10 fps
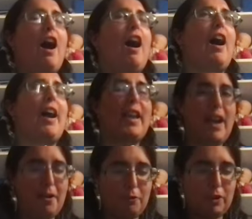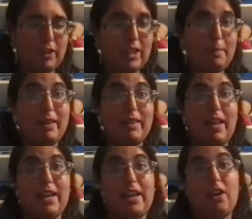I have really been
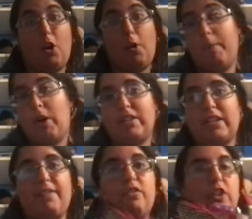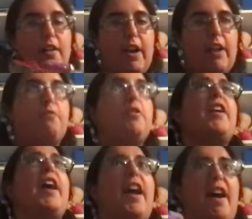liking her books. I've loved. I've read.
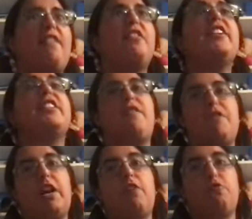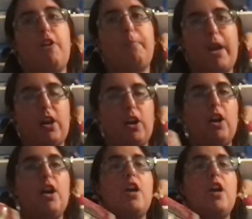I've liked everything I've read by her.